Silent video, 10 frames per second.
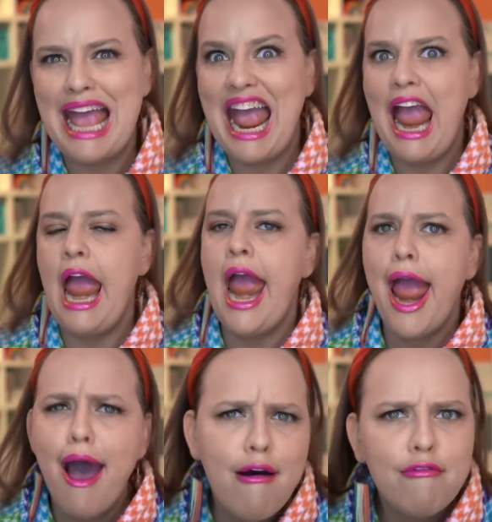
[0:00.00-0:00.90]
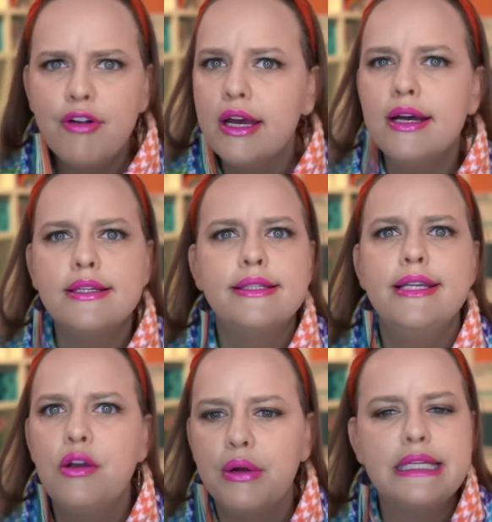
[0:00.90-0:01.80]
have a
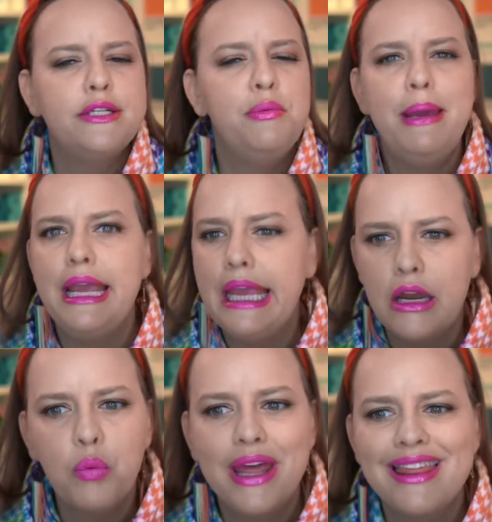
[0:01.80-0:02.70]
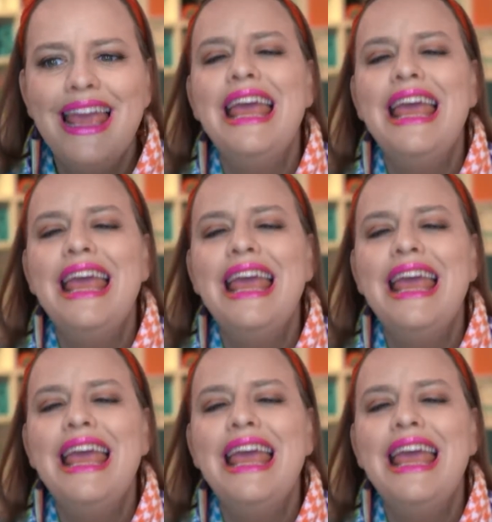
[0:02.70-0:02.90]
secret to begin with